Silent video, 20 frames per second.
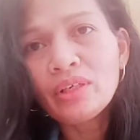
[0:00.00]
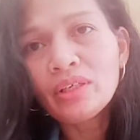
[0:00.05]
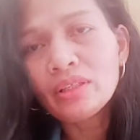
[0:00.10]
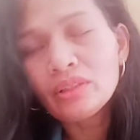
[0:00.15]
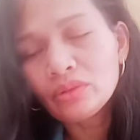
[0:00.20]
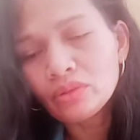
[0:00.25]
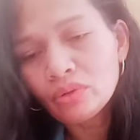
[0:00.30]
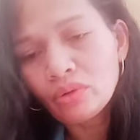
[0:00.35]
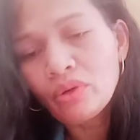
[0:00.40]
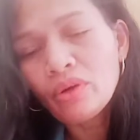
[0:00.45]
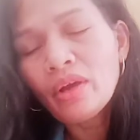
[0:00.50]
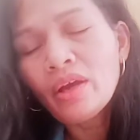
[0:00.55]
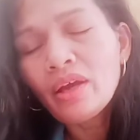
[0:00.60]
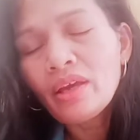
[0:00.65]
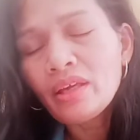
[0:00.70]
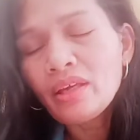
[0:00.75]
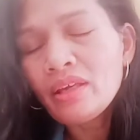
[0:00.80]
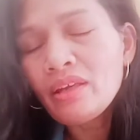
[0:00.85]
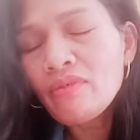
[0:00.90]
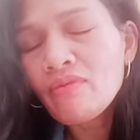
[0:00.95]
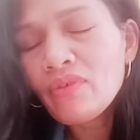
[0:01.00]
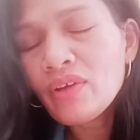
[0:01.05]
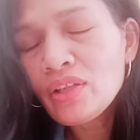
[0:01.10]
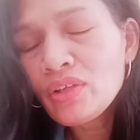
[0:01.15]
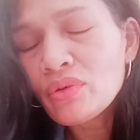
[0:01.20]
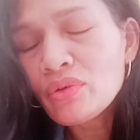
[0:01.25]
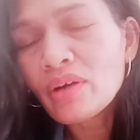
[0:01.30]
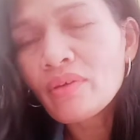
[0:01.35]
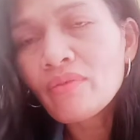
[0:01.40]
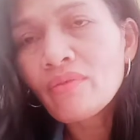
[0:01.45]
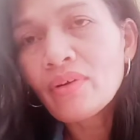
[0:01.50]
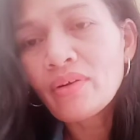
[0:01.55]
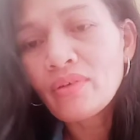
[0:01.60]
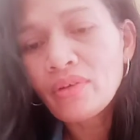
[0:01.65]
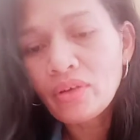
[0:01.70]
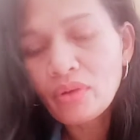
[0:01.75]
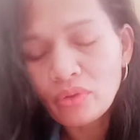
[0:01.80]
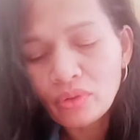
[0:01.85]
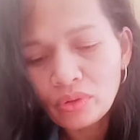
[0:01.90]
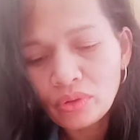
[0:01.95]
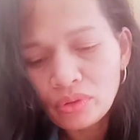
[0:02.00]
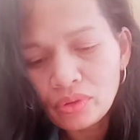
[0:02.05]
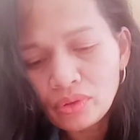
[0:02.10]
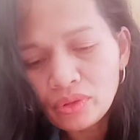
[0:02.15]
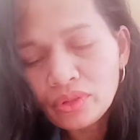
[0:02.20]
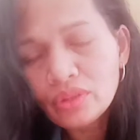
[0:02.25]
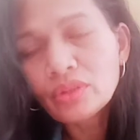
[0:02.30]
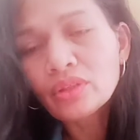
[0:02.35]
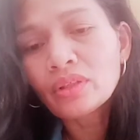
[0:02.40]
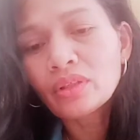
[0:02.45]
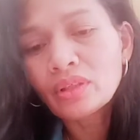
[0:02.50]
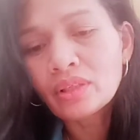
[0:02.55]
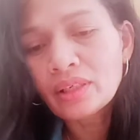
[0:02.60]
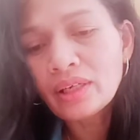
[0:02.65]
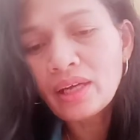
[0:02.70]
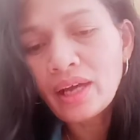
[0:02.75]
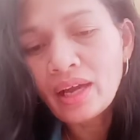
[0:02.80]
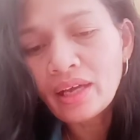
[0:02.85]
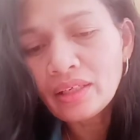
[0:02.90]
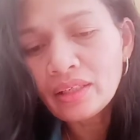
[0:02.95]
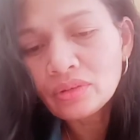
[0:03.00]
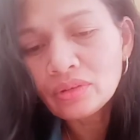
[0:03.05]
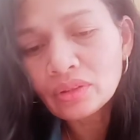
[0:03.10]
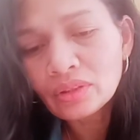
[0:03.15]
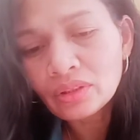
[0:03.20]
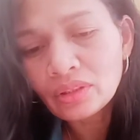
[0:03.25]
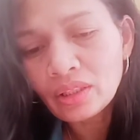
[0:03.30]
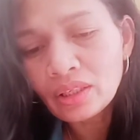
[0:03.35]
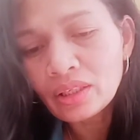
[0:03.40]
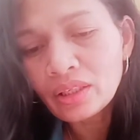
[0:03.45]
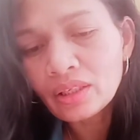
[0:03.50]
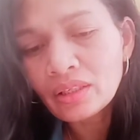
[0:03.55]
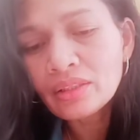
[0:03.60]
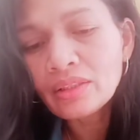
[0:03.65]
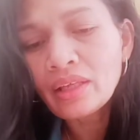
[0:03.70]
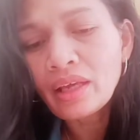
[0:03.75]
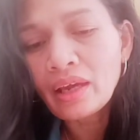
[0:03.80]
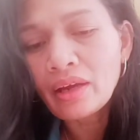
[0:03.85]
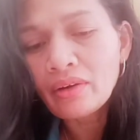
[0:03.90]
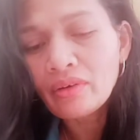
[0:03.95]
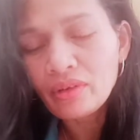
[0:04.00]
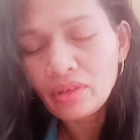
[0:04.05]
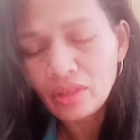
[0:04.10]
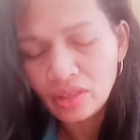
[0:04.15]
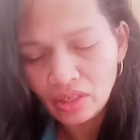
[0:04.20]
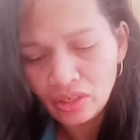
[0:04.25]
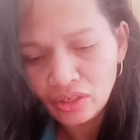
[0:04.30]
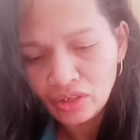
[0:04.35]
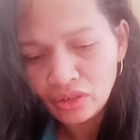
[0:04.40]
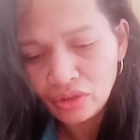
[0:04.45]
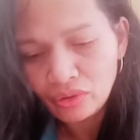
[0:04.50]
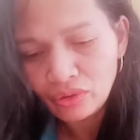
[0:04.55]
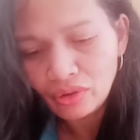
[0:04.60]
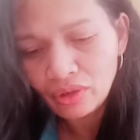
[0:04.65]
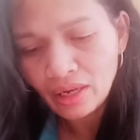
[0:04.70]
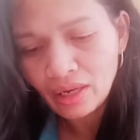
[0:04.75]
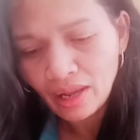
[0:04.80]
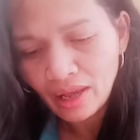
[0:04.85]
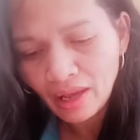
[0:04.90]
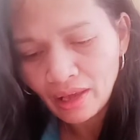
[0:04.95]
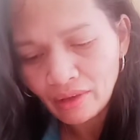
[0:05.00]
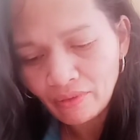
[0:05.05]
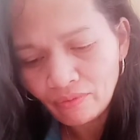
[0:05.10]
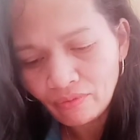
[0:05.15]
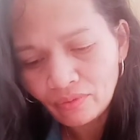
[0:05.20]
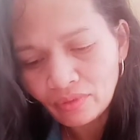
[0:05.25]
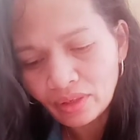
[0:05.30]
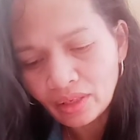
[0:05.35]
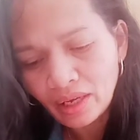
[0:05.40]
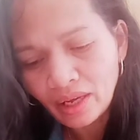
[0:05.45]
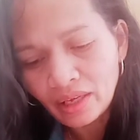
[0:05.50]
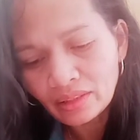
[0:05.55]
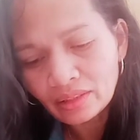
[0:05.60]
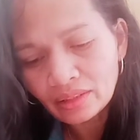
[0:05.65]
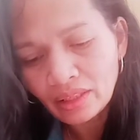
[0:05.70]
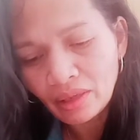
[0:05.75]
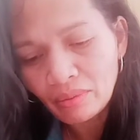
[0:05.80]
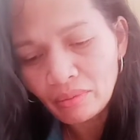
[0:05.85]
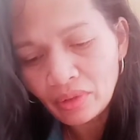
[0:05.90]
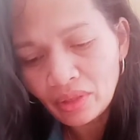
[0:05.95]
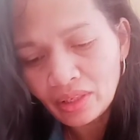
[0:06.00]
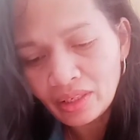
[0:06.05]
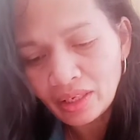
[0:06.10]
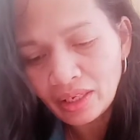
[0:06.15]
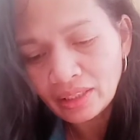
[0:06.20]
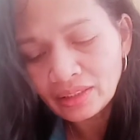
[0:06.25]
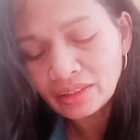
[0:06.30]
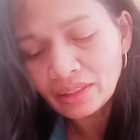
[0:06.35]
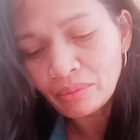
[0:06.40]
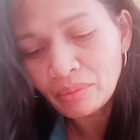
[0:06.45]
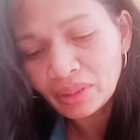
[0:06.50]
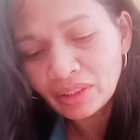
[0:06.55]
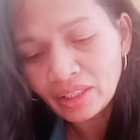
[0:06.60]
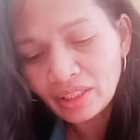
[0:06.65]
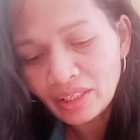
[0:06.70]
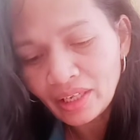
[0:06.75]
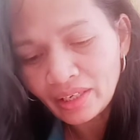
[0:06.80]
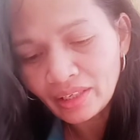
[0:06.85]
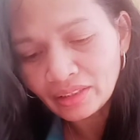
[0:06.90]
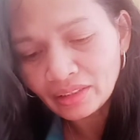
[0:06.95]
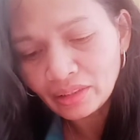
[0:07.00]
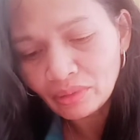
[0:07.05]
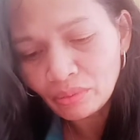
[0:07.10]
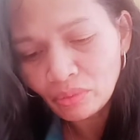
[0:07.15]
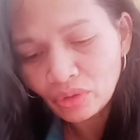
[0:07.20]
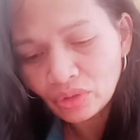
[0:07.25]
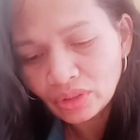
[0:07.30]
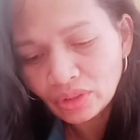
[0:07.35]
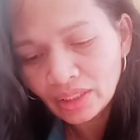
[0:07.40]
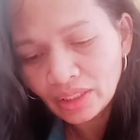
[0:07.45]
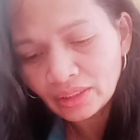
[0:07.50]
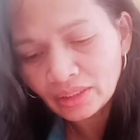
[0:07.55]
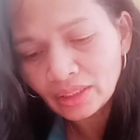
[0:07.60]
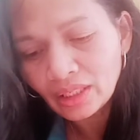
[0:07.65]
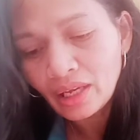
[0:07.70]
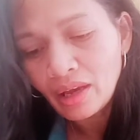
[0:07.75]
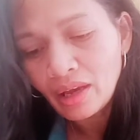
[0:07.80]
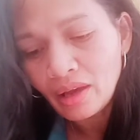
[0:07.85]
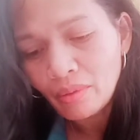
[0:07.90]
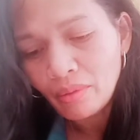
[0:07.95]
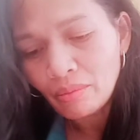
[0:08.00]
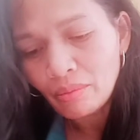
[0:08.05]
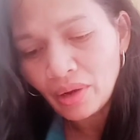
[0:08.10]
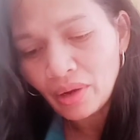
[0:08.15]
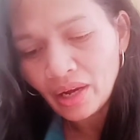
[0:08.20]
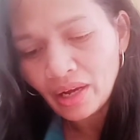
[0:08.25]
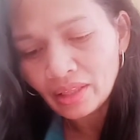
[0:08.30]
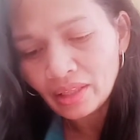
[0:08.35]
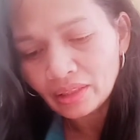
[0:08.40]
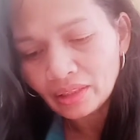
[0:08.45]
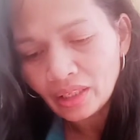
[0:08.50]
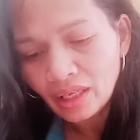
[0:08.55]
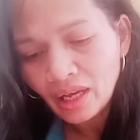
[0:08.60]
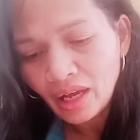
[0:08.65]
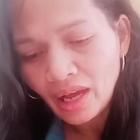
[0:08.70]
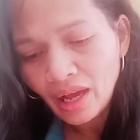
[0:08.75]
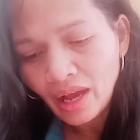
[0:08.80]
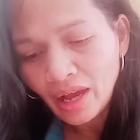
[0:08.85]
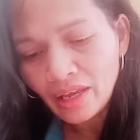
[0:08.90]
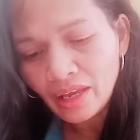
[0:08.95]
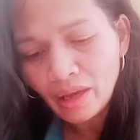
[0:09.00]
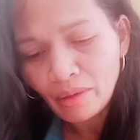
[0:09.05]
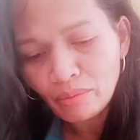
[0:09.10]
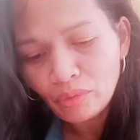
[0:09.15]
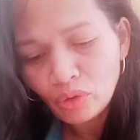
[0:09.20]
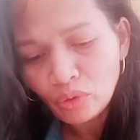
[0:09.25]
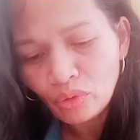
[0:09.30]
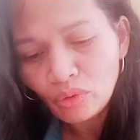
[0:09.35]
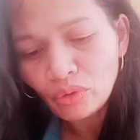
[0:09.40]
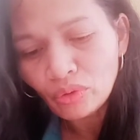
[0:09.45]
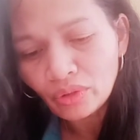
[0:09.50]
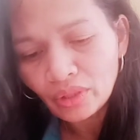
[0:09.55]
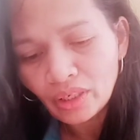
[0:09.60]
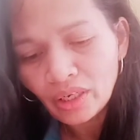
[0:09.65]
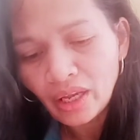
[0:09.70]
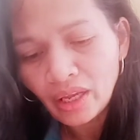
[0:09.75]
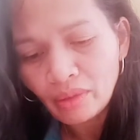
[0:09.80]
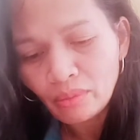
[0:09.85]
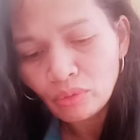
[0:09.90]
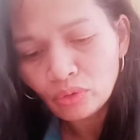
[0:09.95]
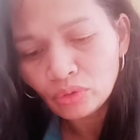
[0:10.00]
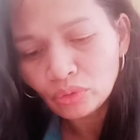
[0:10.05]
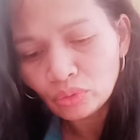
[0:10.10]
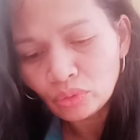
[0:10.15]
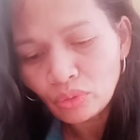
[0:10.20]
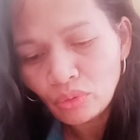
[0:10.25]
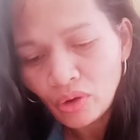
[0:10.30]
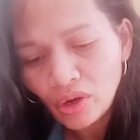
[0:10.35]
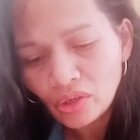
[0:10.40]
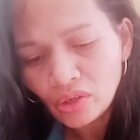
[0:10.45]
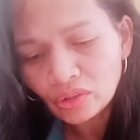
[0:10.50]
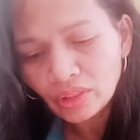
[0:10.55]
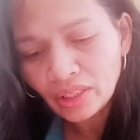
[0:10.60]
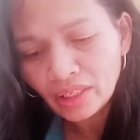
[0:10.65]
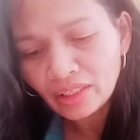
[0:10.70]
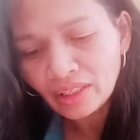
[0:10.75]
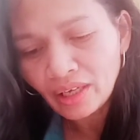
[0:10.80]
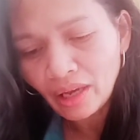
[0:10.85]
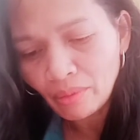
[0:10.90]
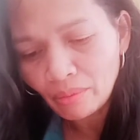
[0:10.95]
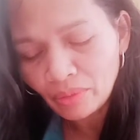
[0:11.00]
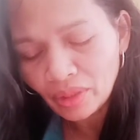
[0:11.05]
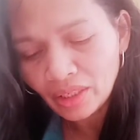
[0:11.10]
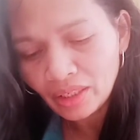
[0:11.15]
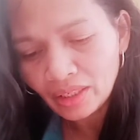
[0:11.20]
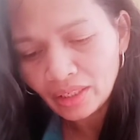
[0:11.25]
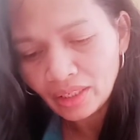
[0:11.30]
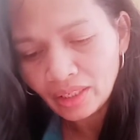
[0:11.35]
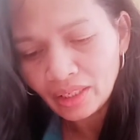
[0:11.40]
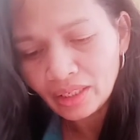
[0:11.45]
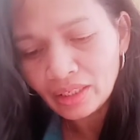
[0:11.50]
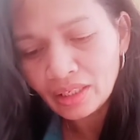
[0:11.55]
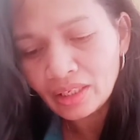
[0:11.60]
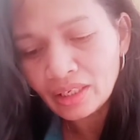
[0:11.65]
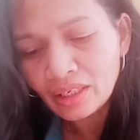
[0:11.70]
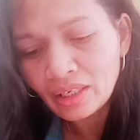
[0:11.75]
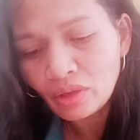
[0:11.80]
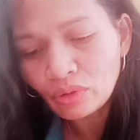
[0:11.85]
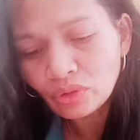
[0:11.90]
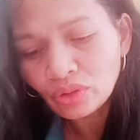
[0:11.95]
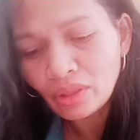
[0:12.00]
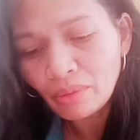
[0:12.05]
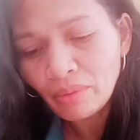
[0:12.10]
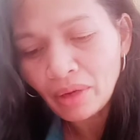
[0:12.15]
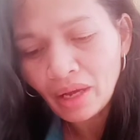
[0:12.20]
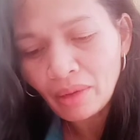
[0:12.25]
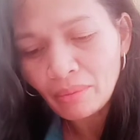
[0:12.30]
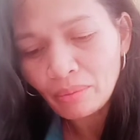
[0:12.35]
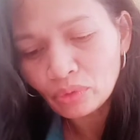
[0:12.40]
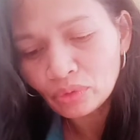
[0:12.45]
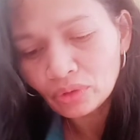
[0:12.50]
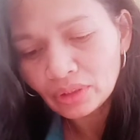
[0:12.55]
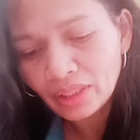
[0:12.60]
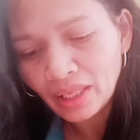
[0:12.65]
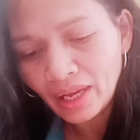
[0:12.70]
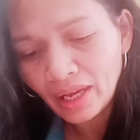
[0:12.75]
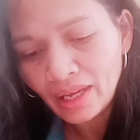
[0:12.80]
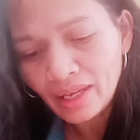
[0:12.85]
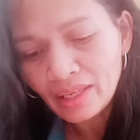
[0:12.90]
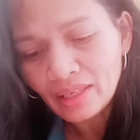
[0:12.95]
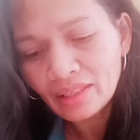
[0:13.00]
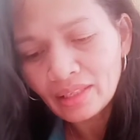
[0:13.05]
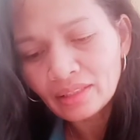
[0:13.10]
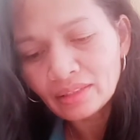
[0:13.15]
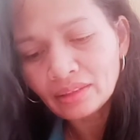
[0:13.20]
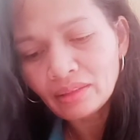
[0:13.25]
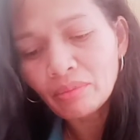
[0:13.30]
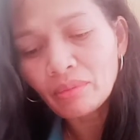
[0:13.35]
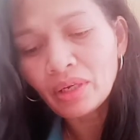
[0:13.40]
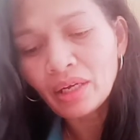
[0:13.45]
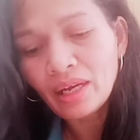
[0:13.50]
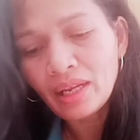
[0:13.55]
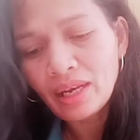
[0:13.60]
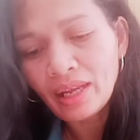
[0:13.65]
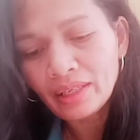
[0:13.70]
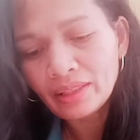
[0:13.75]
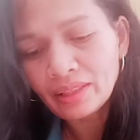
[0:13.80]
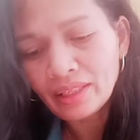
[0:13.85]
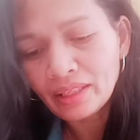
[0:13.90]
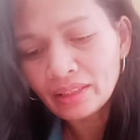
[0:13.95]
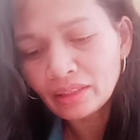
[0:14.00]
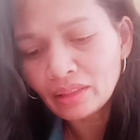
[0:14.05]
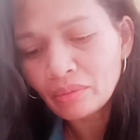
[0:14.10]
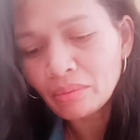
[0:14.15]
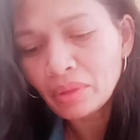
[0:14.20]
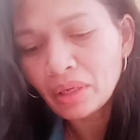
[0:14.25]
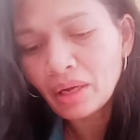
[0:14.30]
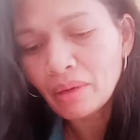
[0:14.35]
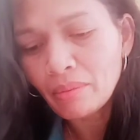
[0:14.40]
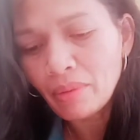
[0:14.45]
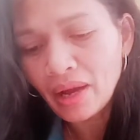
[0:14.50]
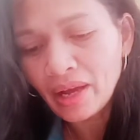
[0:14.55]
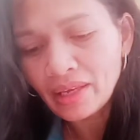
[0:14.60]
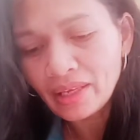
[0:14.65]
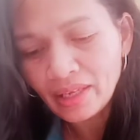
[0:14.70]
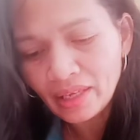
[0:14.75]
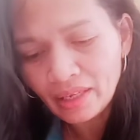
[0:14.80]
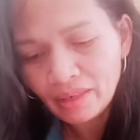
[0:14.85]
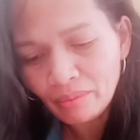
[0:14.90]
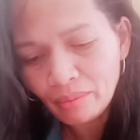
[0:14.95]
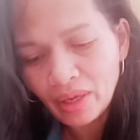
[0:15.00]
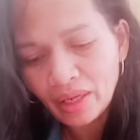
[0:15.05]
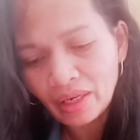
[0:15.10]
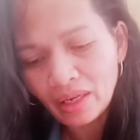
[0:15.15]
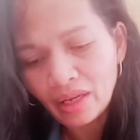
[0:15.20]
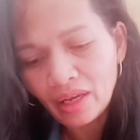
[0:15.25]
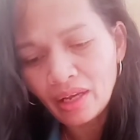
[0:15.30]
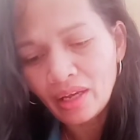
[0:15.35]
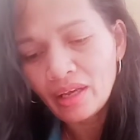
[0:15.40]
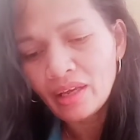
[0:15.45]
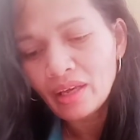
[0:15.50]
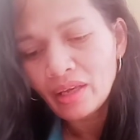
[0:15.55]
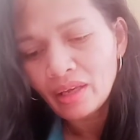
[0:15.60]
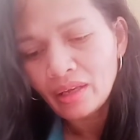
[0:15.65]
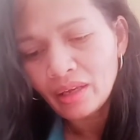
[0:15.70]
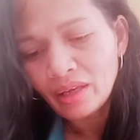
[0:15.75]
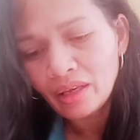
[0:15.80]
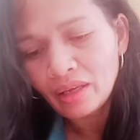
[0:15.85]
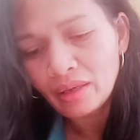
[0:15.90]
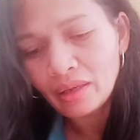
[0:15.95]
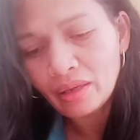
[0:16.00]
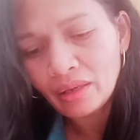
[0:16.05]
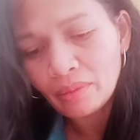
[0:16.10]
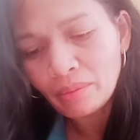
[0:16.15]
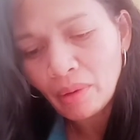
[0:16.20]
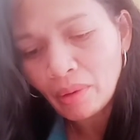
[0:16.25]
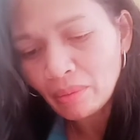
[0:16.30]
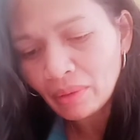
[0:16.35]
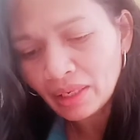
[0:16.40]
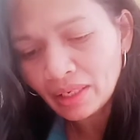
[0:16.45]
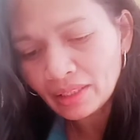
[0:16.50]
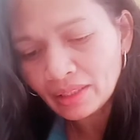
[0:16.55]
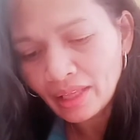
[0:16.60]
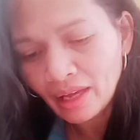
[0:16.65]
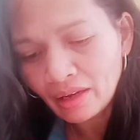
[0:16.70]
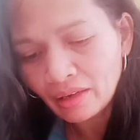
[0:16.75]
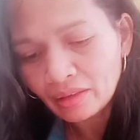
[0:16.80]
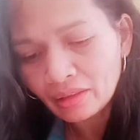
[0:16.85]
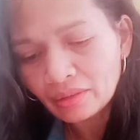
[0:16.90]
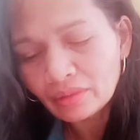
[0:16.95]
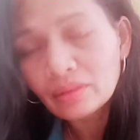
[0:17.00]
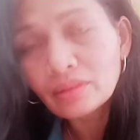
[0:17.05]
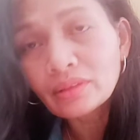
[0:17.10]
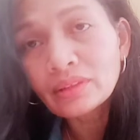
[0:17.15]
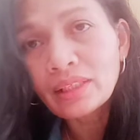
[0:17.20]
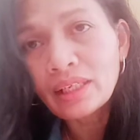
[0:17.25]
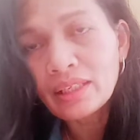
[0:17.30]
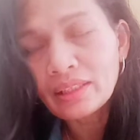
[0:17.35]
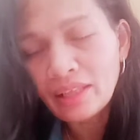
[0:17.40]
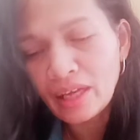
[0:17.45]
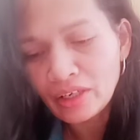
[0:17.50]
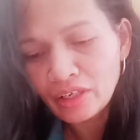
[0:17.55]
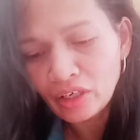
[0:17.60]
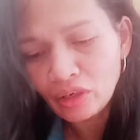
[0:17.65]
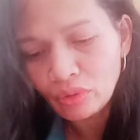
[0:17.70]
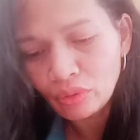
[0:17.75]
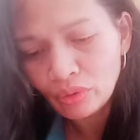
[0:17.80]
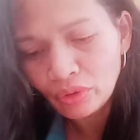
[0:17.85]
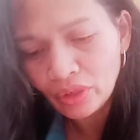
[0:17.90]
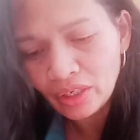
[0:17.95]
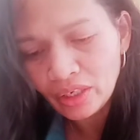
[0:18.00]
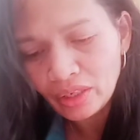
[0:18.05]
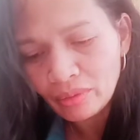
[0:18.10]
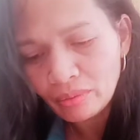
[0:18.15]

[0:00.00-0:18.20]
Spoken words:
So even you are very old, God still there in your life. Kahit sabi niya, kasi matanda na si Moses, but I am no longer able to go out and come in. Hindi na daw siya makapunta sa mga lahat-lahat ng mga bayan para ipamalita ang salita ni Lord.